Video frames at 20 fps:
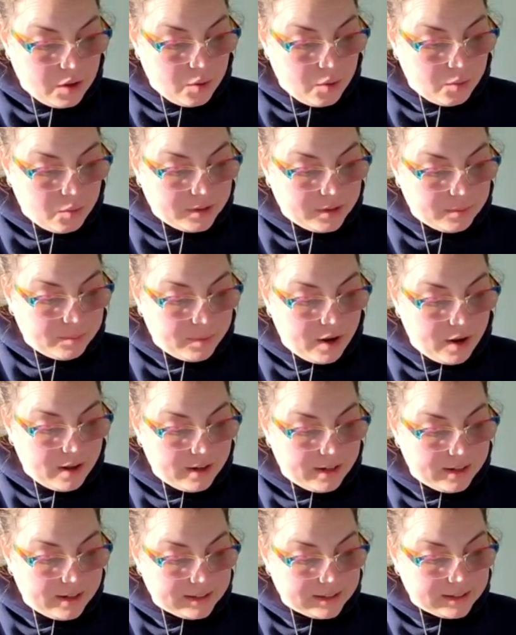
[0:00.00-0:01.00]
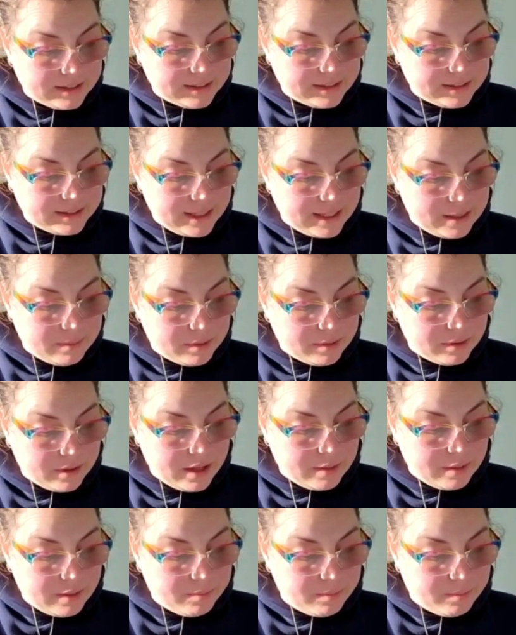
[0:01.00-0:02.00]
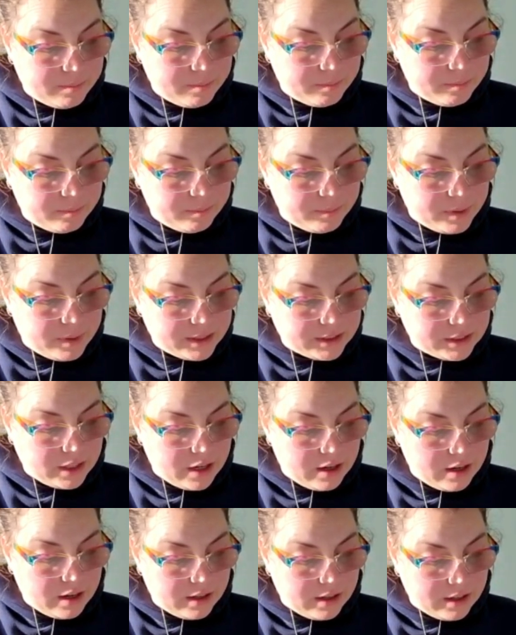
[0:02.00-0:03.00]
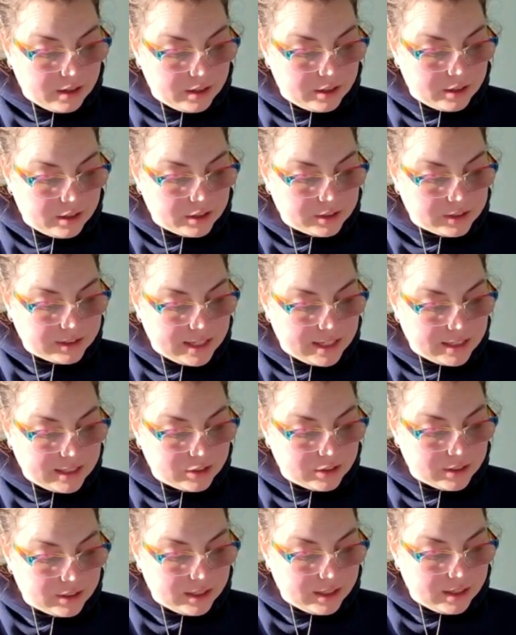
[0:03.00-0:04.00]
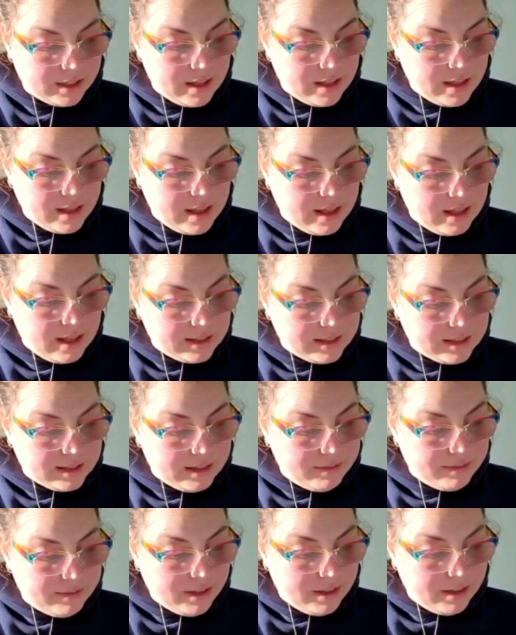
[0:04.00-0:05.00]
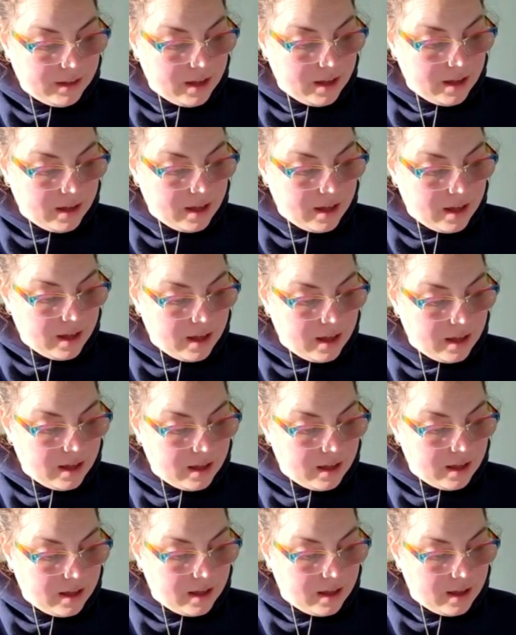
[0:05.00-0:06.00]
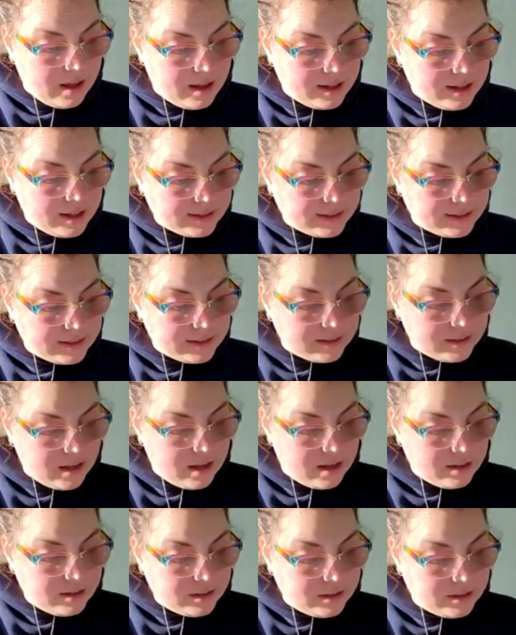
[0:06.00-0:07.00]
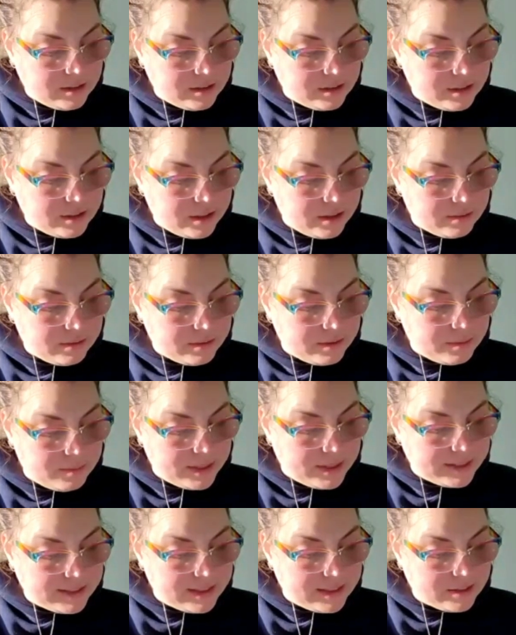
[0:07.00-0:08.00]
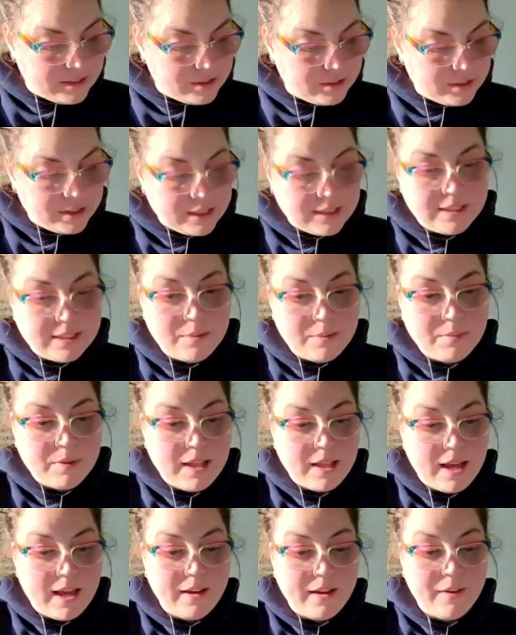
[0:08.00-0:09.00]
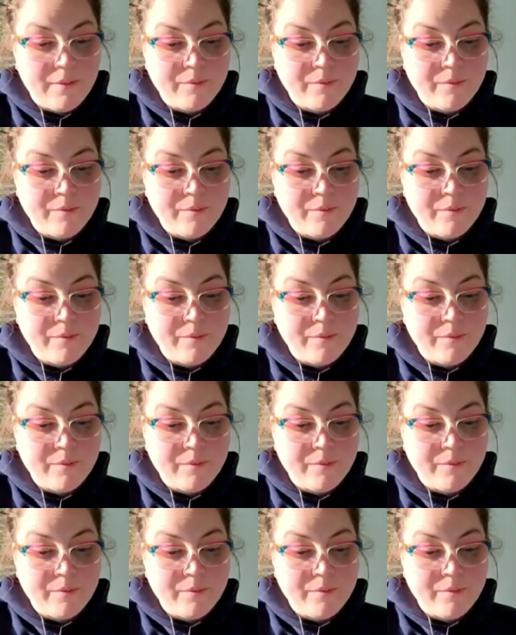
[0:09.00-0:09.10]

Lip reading: when the prana is stable and pratyahara occurs naturally, leaving us undisturbed by sensory stimuli.